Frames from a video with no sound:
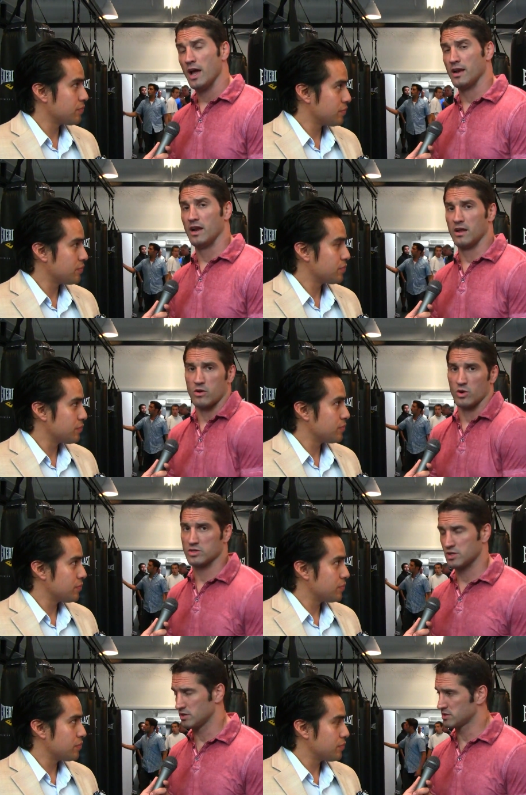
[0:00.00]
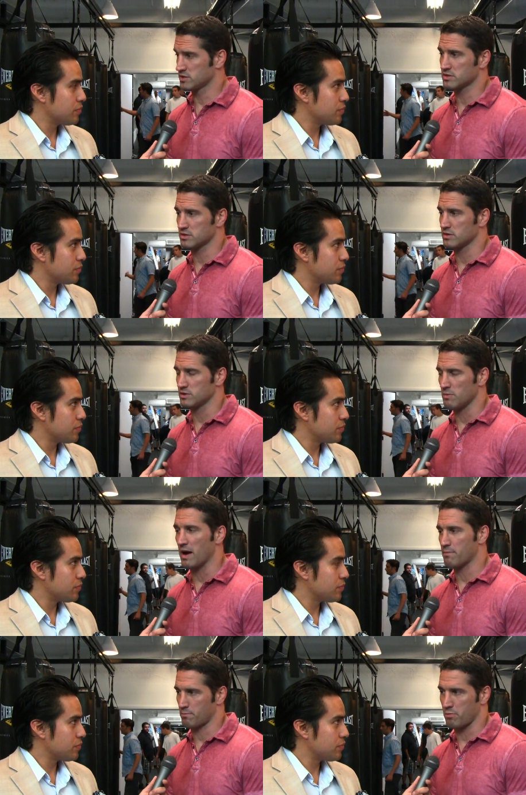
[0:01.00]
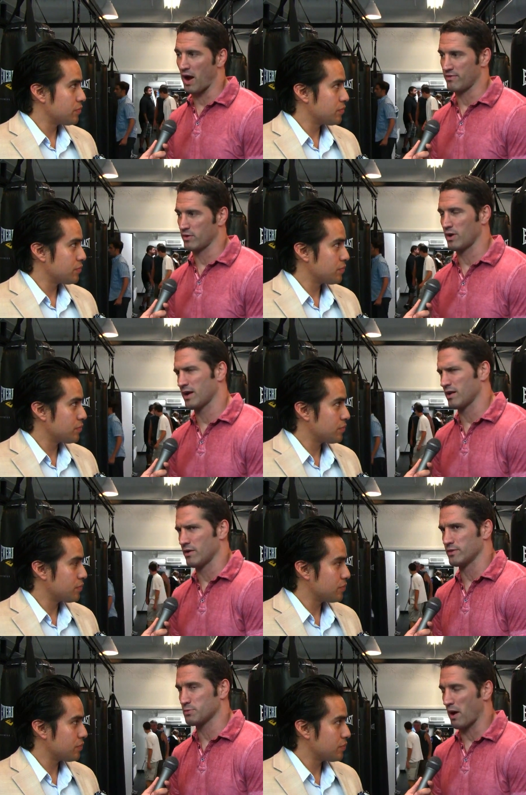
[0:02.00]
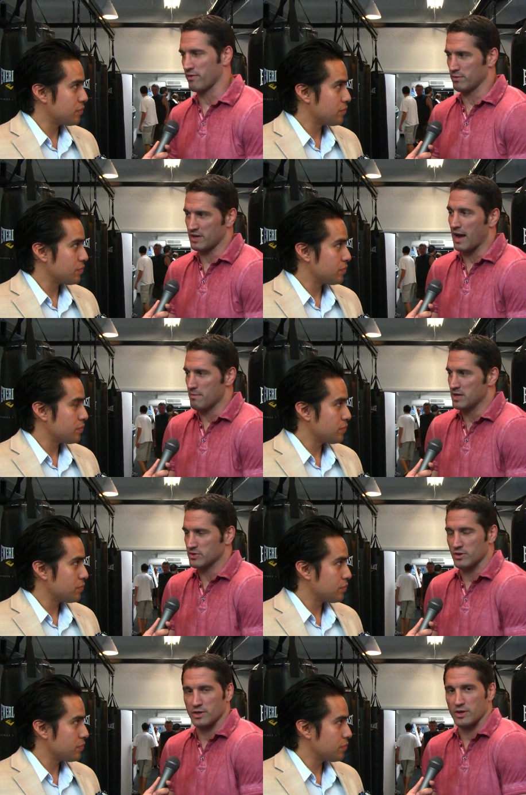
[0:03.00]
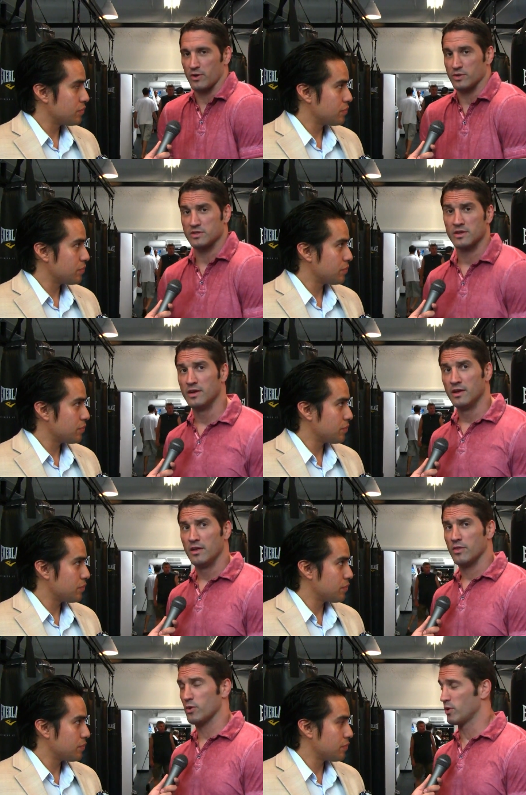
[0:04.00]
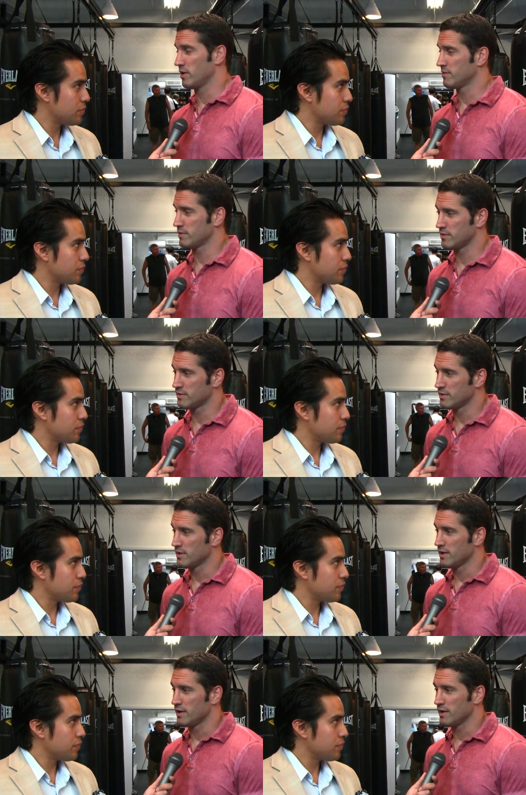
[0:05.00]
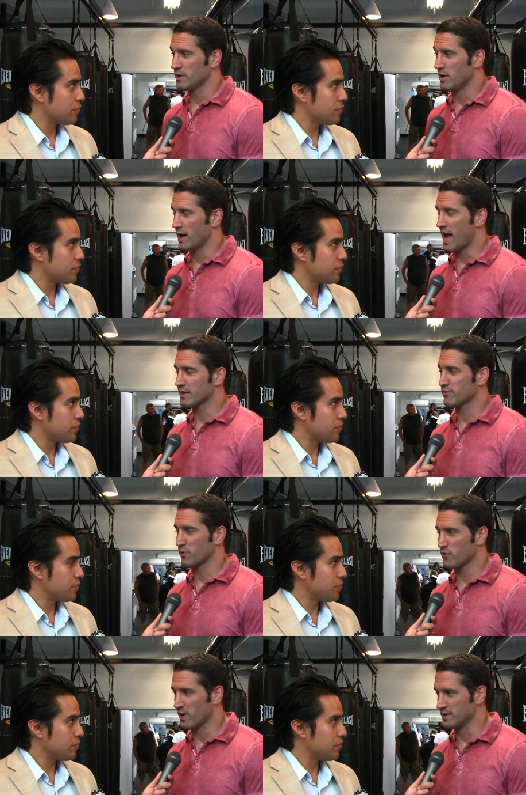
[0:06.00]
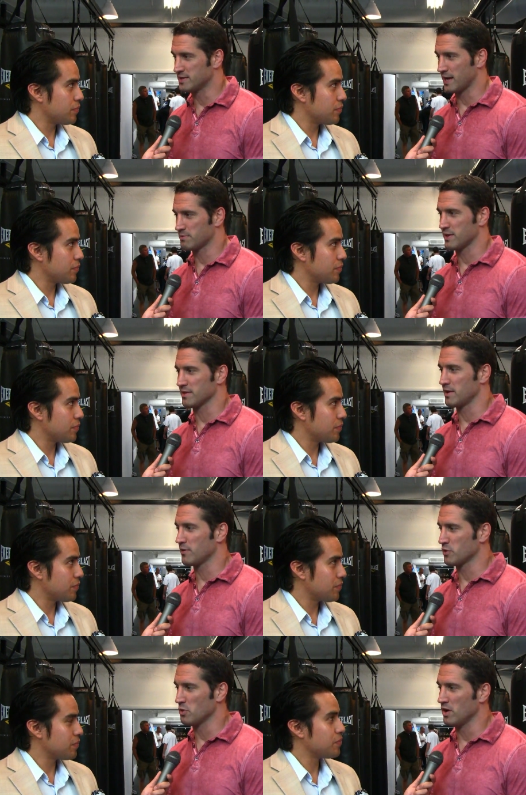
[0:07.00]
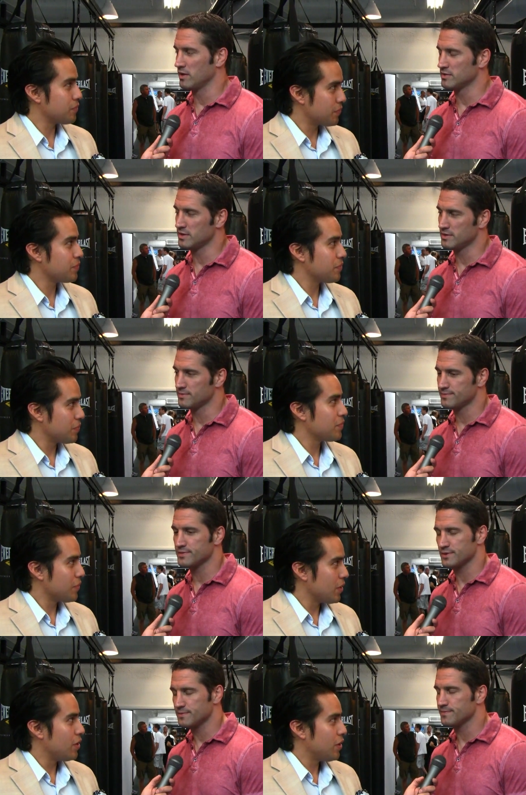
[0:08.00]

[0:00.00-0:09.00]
Speaker 1: and then of course there's there's my private. Well, I don't know if it's private, but Guy Mezger, you can always throw a, you know, ask for a friend type thing there if you want. You know. So.